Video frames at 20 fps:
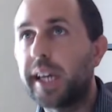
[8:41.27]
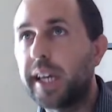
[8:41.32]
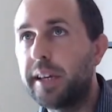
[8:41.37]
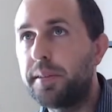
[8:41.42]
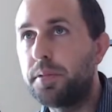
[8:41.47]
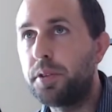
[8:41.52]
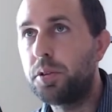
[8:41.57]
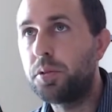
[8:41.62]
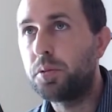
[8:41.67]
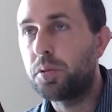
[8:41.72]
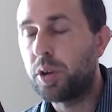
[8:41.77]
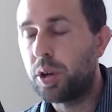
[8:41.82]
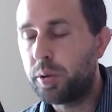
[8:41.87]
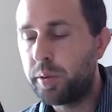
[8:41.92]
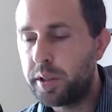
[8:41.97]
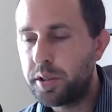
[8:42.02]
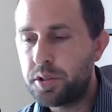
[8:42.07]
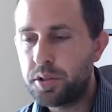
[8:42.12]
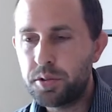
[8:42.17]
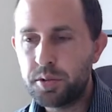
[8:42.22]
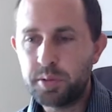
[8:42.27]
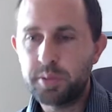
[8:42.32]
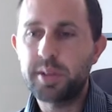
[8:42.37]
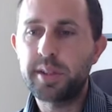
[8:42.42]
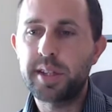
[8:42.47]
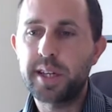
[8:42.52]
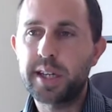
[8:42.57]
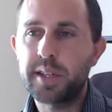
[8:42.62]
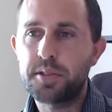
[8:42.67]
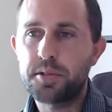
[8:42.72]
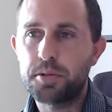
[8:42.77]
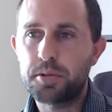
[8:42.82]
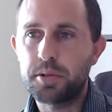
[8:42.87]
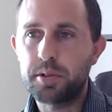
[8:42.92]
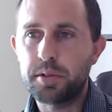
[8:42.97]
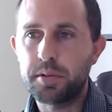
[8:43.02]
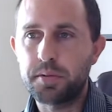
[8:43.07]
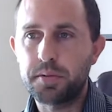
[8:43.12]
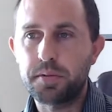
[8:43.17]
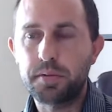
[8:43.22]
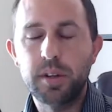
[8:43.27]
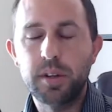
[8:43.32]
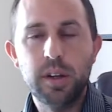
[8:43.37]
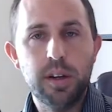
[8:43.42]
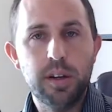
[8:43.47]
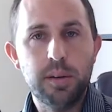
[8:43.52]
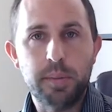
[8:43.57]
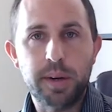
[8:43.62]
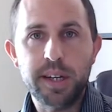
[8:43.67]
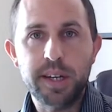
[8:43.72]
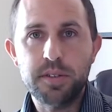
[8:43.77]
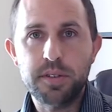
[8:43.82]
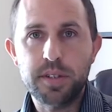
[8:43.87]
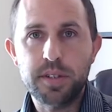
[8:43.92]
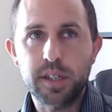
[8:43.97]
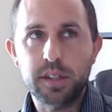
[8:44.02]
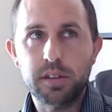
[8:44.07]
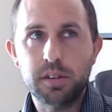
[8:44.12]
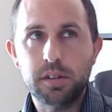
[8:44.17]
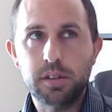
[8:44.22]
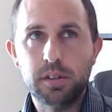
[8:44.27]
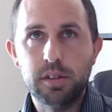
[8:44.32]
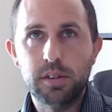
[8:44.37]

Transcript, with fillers: if you go into it with that sort of mindset,